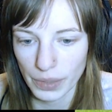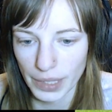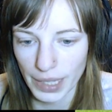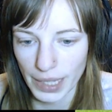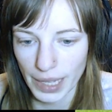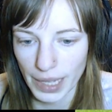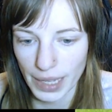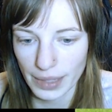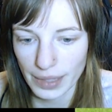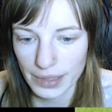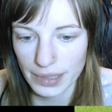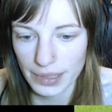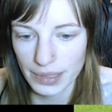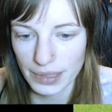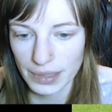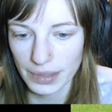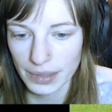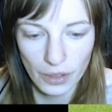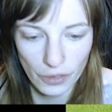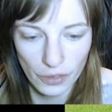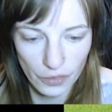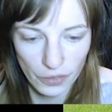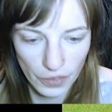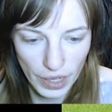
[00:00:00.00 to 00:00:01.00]
Yes.
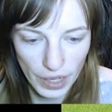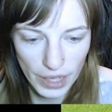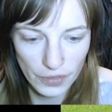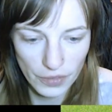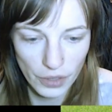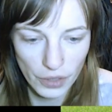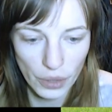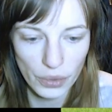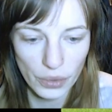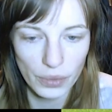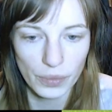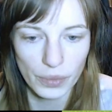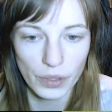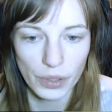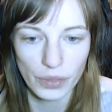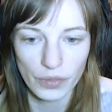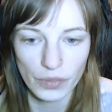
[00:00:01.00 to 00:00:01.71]
Five goldenrod.